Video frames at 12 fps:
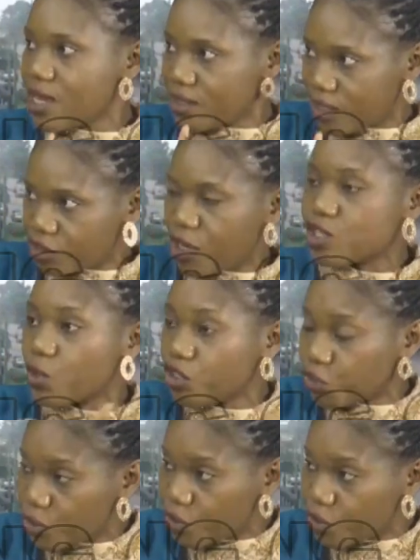They try to
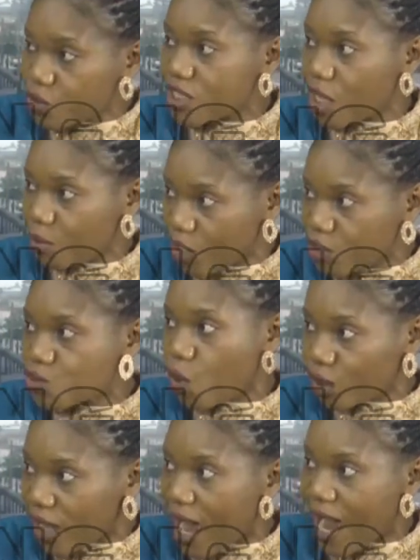introduce them into
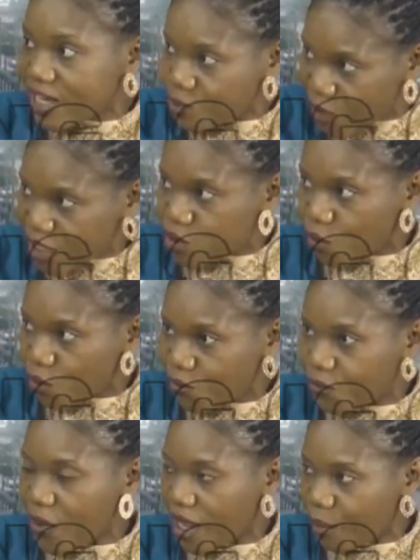other aspects of
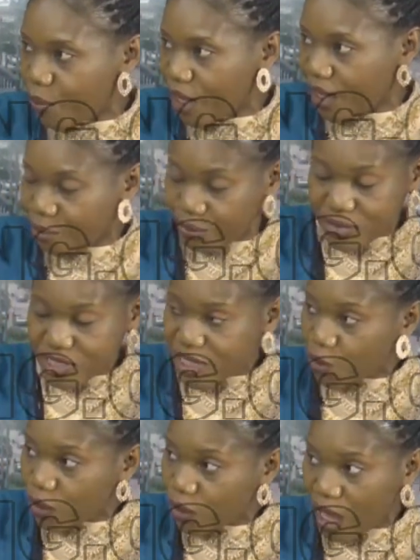
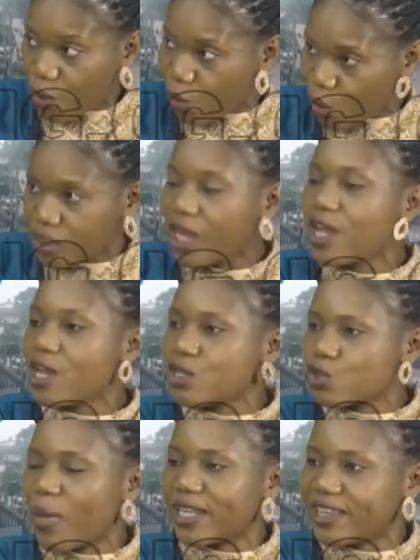secular world.
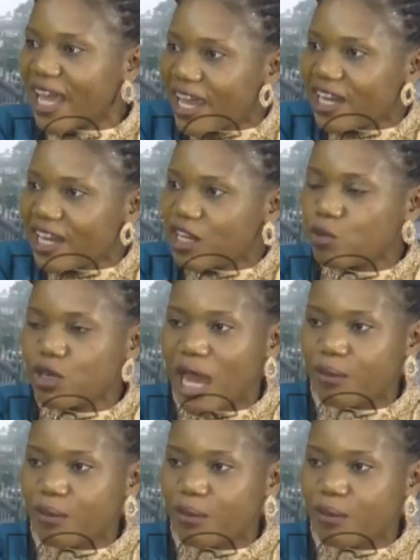So by then they would